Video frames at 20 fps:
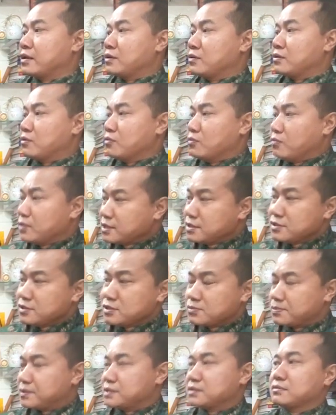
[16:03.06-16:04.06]
what this
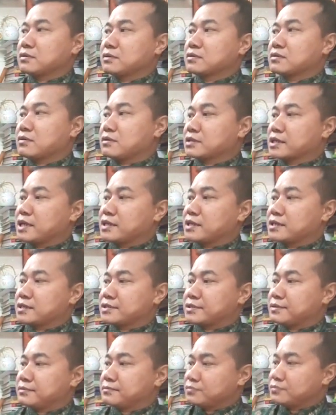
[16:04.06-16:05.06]
particular
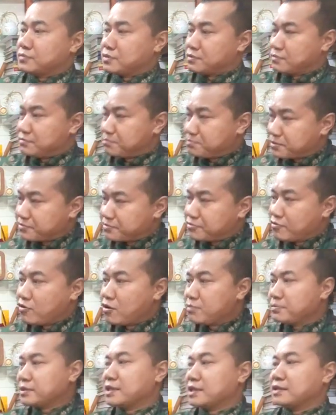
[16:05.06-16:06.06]
organism
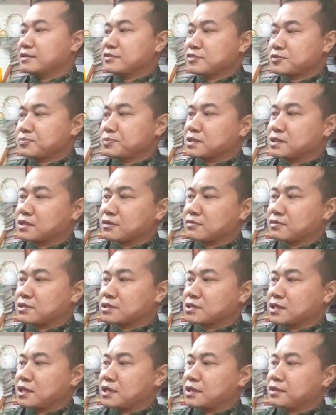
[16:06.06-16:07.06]
performing at this particular
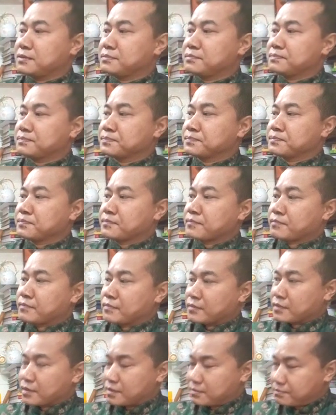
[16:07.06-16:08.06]
time,
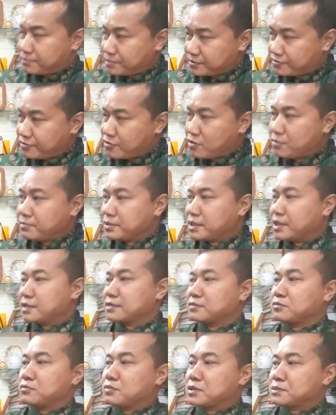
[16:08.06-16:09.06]
performing at
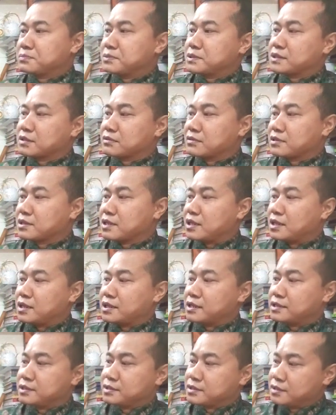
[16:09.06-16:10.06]
what particular
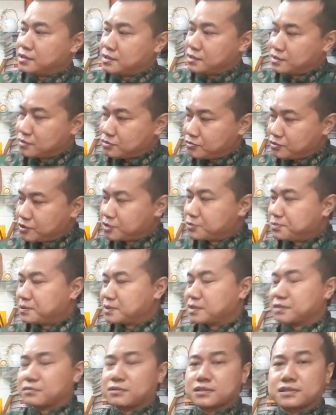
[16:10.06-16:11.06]
height, which
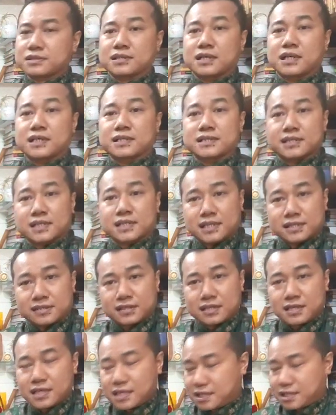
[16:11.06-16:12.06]
particular size is the
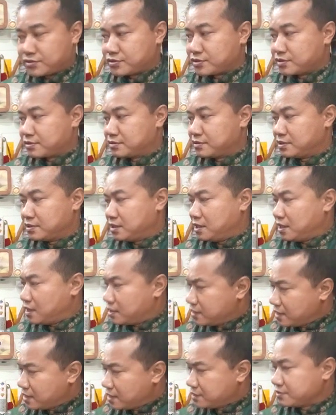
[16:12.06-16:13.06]
niche. And
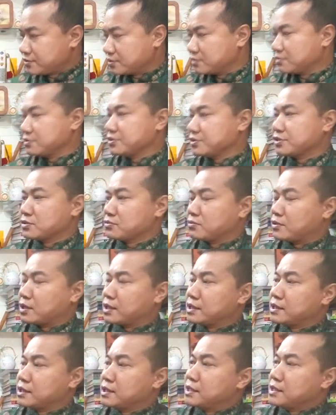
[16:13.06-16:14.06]
that is the reason why
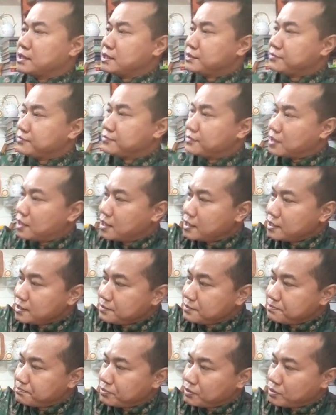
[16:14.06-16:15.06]
if I
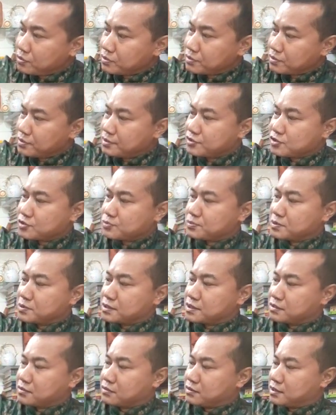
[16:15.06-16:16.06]
plot this
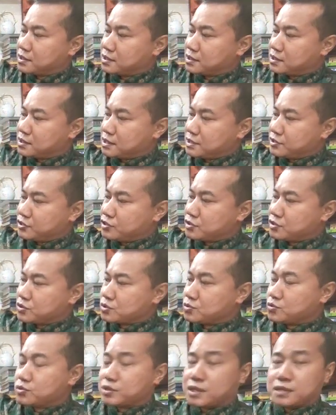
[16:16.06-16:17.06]
particular niche in
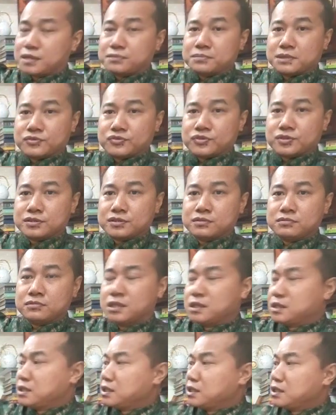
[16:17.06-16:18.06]
2 dimension,
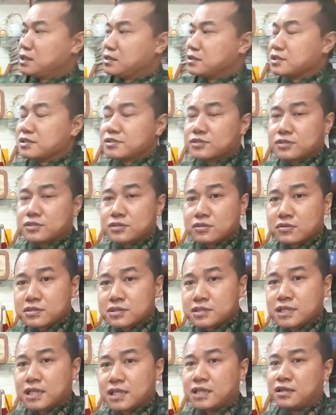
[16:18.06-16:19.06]
it does not
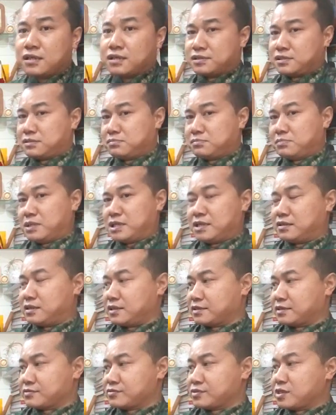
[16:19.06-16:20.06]
tell us many
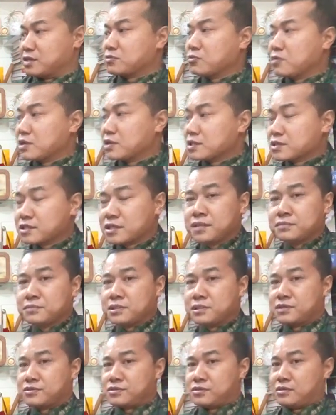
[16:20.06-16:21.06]
things. At what time it
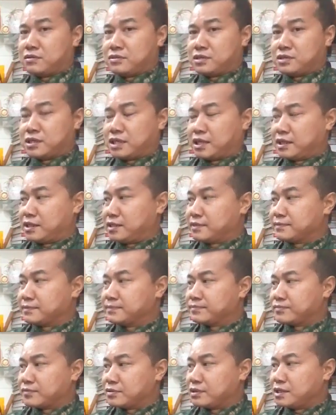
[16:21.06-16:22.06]
is not telling,
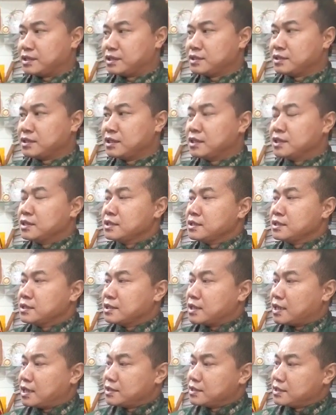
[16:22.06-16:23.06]
right?
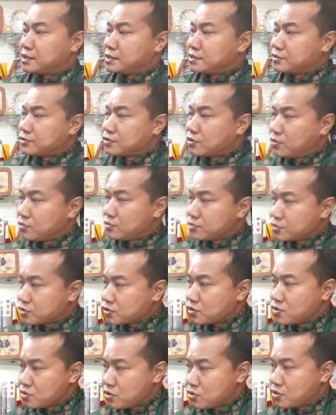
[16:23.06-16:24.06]
And it is also
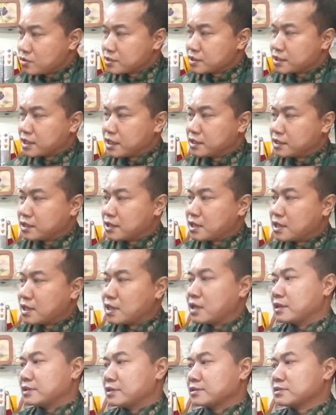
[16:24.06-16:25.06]
not telling
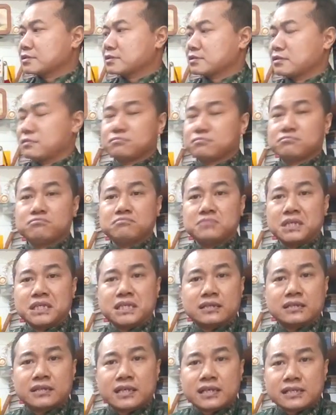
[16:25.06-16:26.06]
us many
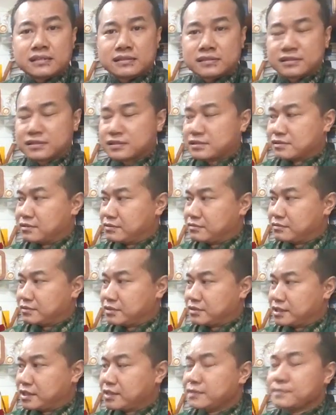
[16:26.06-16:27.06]
things, okay?